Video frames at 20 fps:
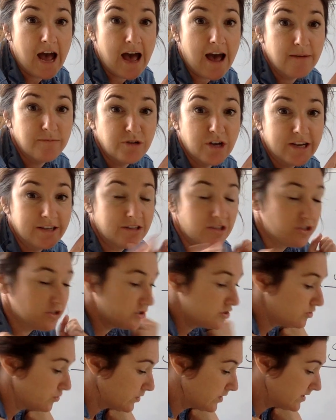objects to
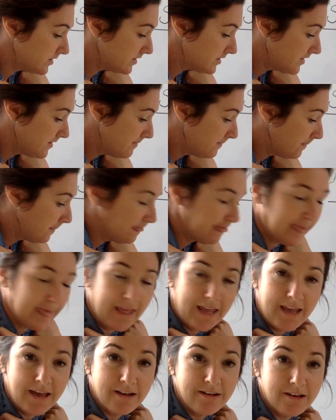sort.
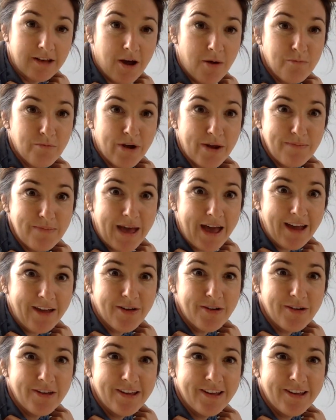And come right back.